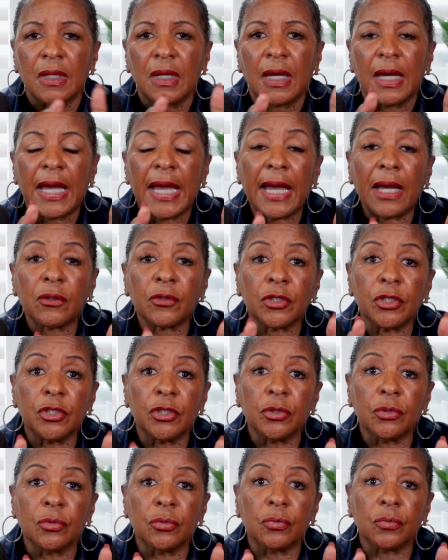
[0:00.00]
How do
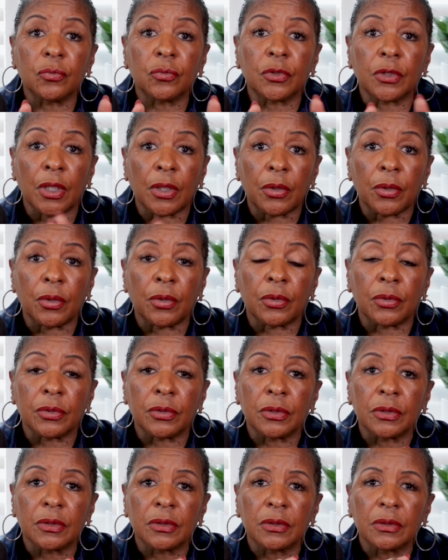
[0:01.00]
you
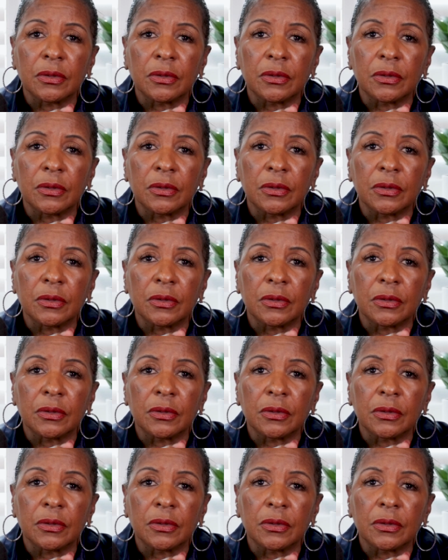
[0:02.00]
learn